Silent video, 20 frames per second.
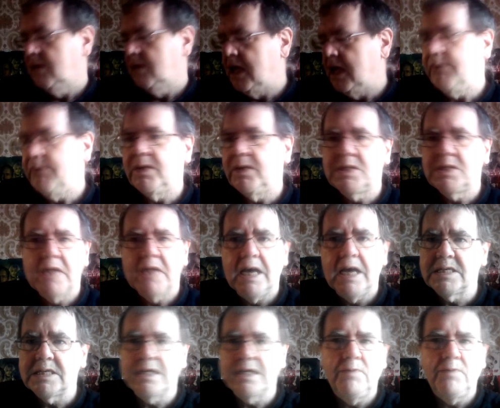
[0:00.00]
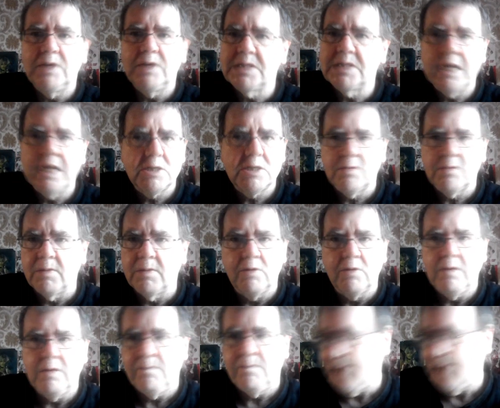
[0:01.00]
If you're as I say, if you're a Tales from the
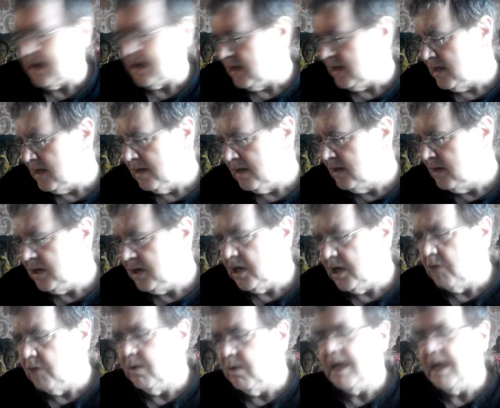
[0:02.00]
Crypt fan, you know,